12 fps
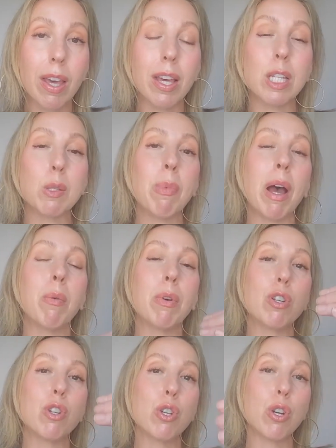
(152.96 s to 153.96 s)
is by
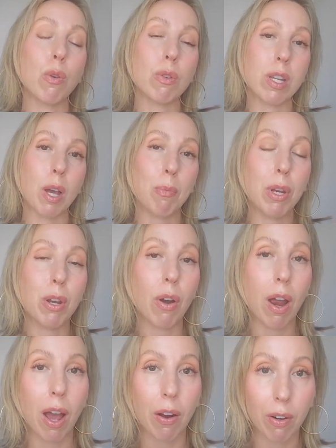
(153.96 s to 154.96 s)
what shows up in your
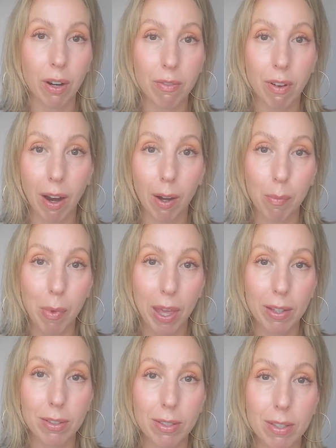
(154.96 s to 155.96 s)
outer
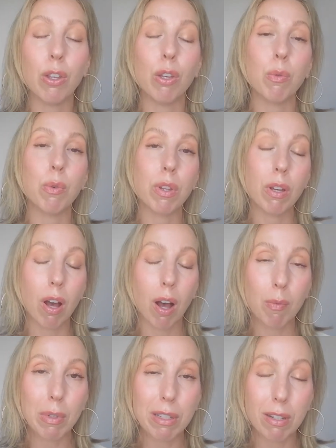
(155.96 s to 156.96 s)
environment. You are the
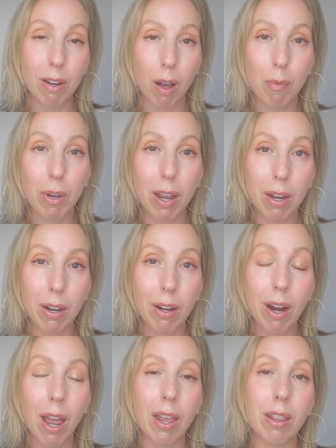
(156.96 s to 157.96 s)
common
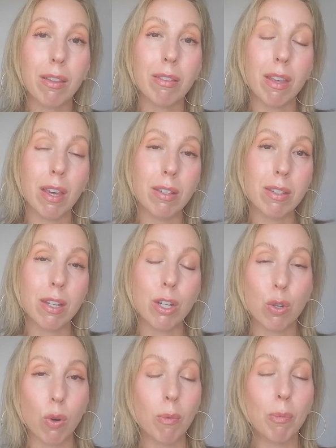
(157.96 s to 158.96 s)
denominator, and the things that
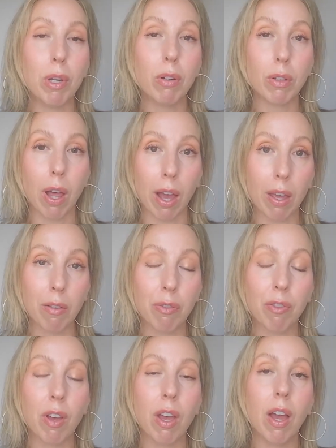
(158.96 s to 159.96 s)
show up in your
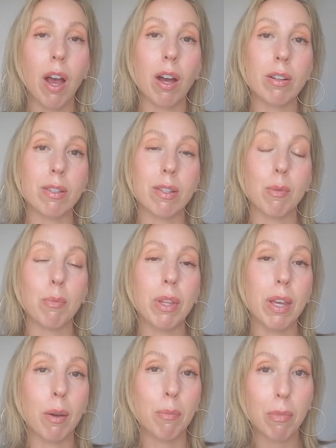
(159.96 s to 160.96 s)
life are
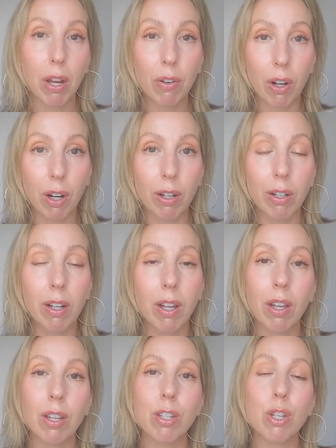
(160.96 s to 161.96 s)
simply a mirror
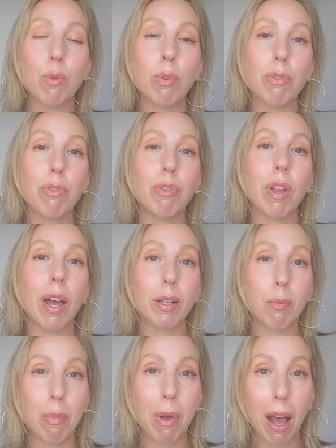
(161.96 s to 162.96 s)
to
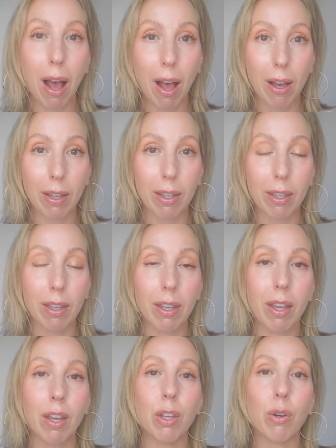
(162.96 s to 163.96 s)
reflect back
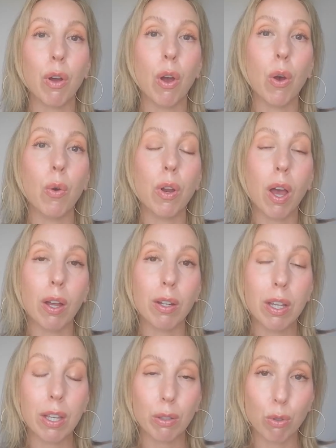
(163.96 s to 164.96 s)
your own
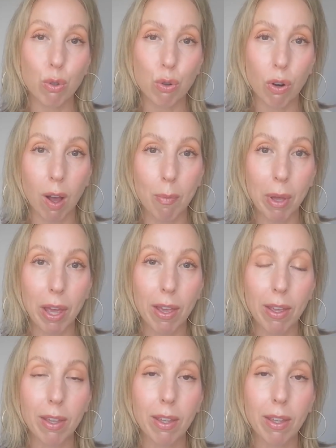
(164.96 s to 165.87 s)
unhealed trauma,